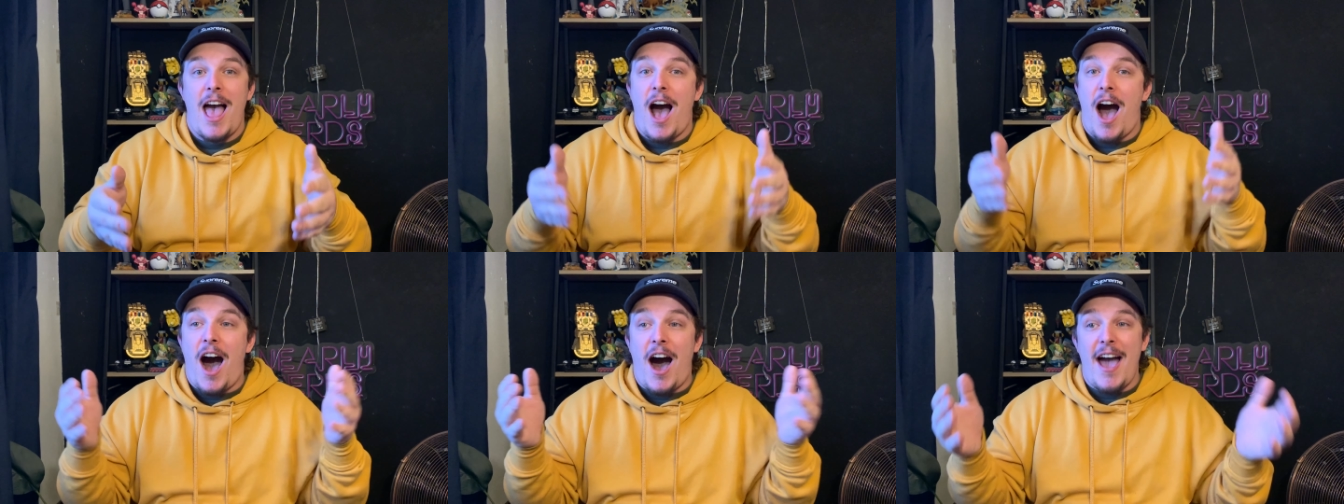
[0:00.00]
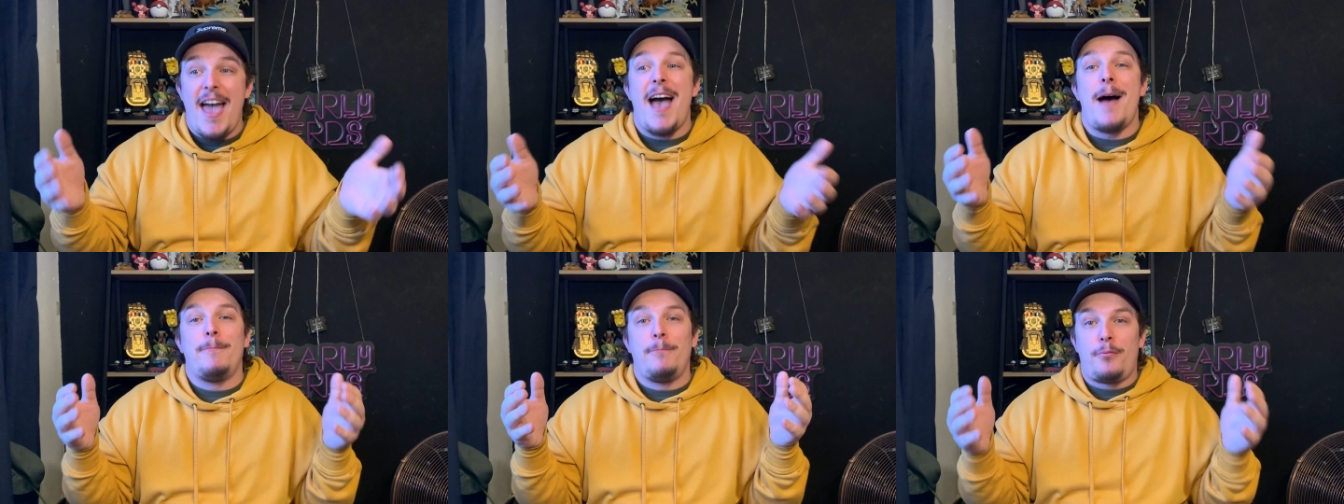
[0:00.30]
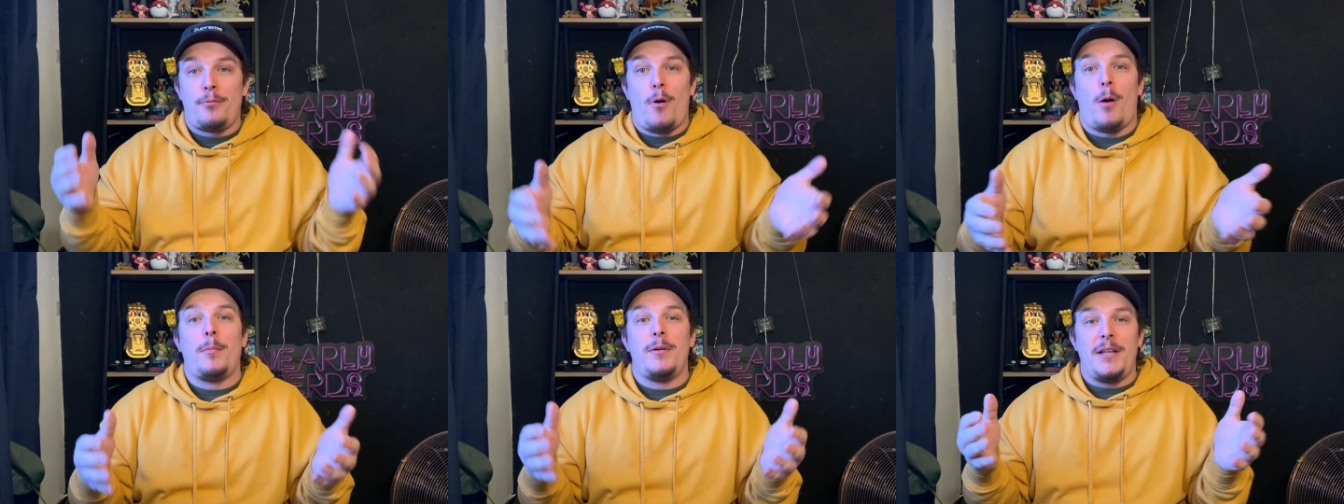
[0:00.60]
I am
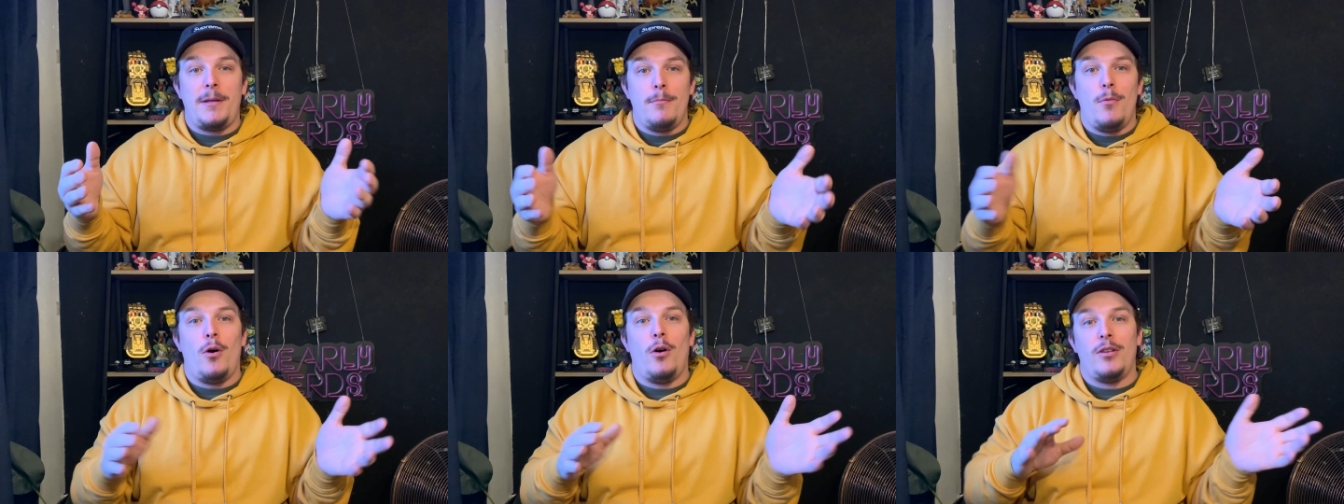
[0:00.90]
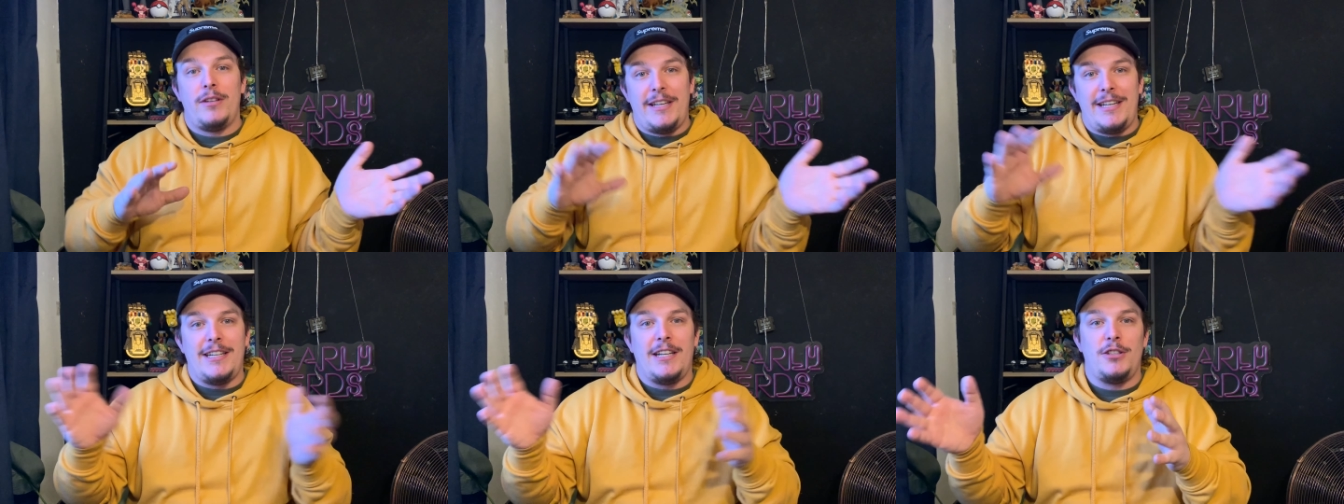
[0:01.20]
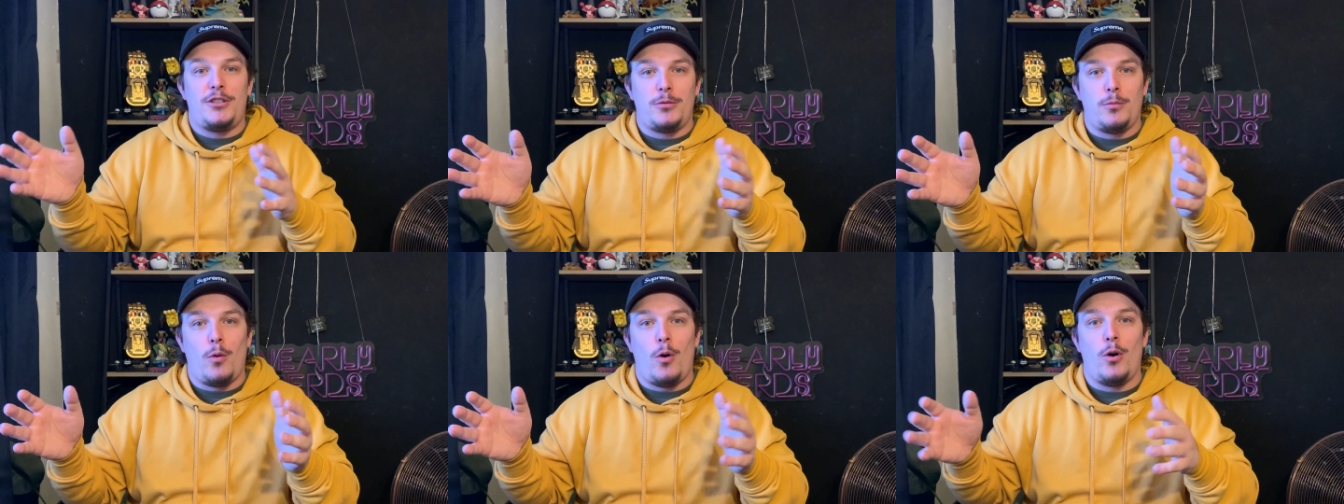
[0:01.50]
probably more leaning
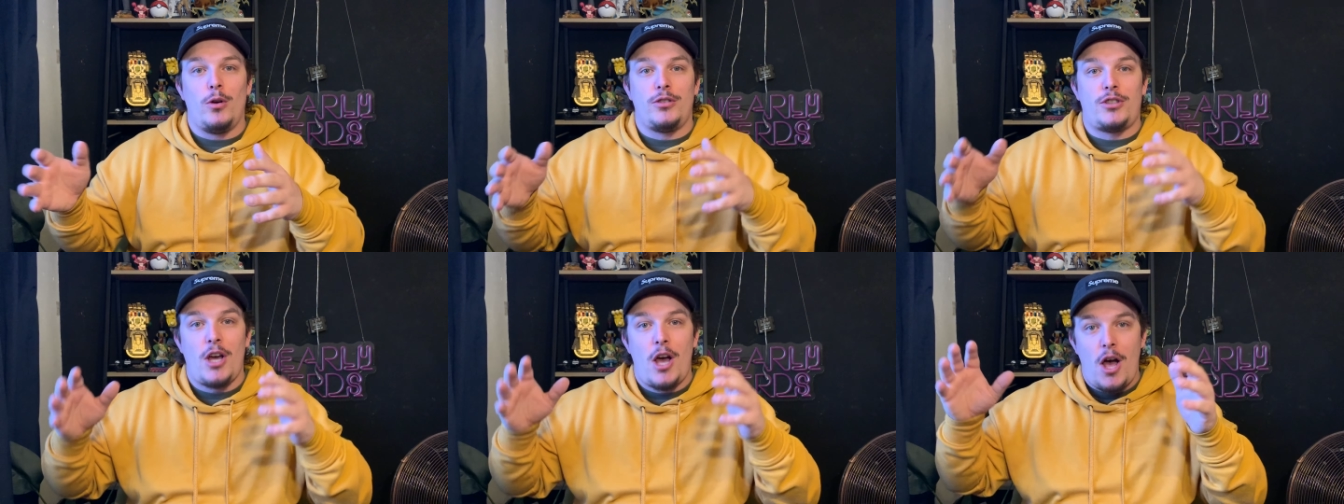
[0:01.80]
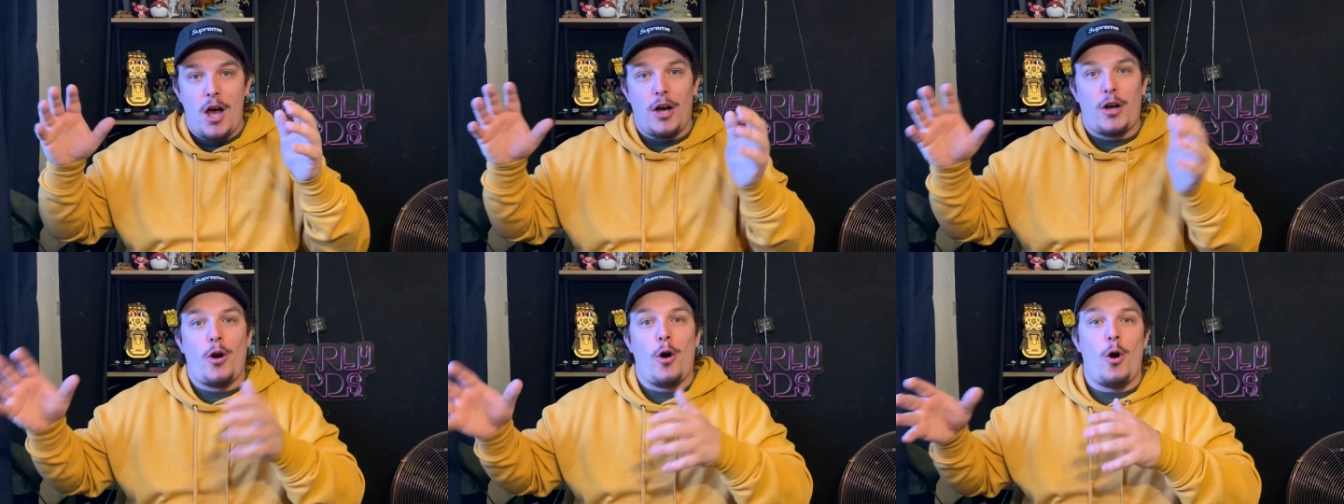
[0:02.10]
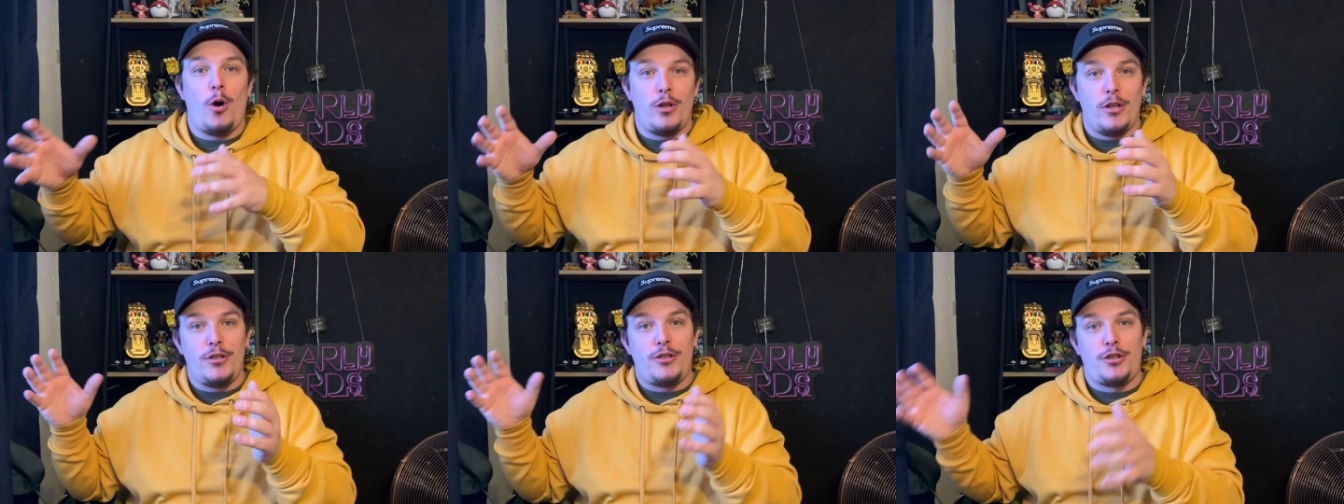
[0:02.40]
towards a
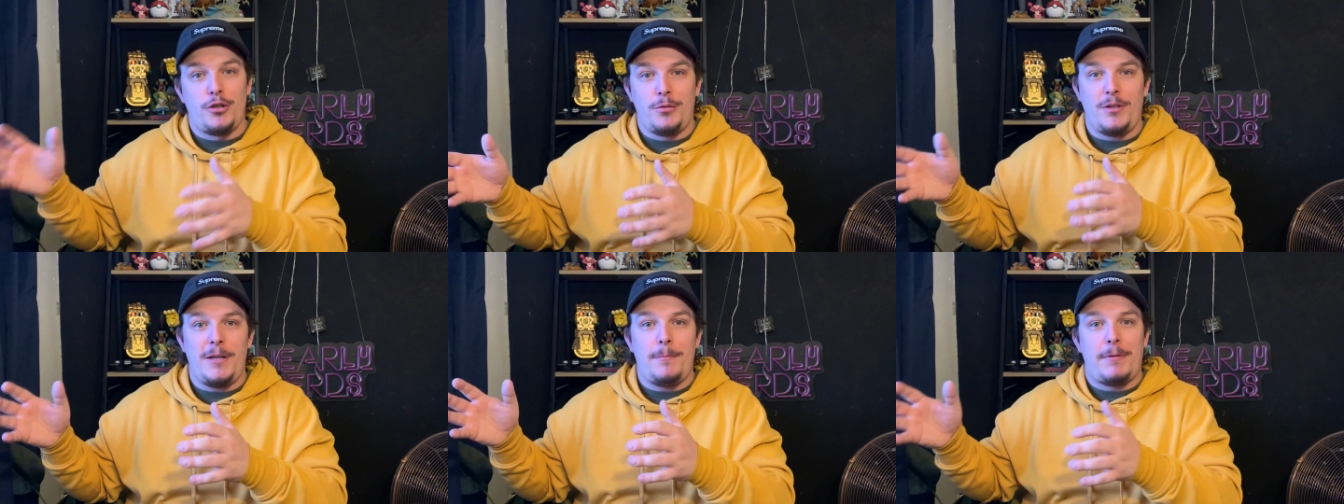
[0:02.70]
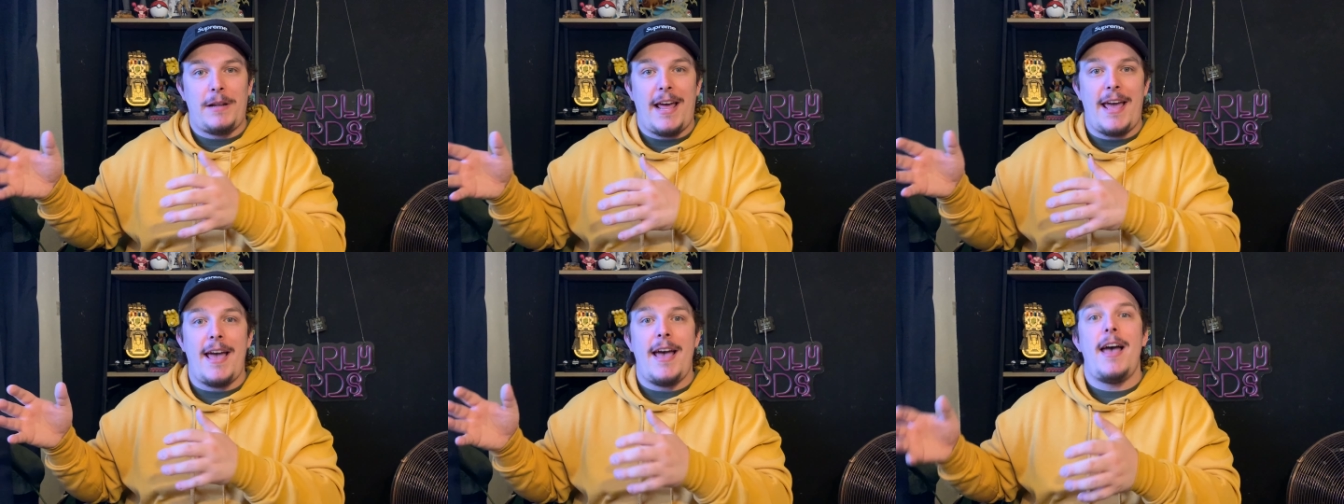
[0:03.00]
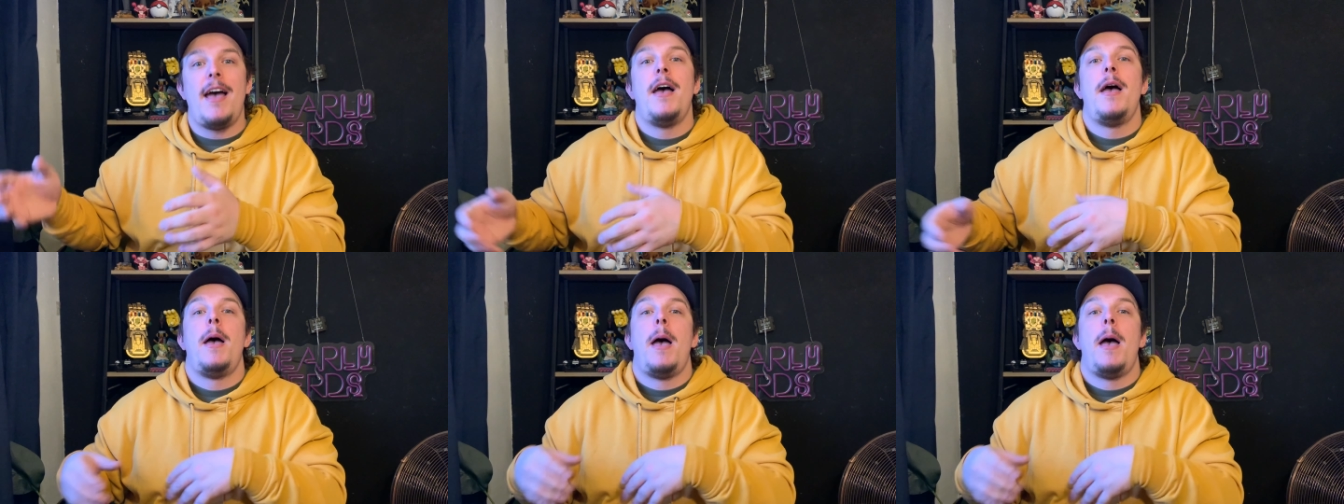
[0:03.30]
Call of Duty player,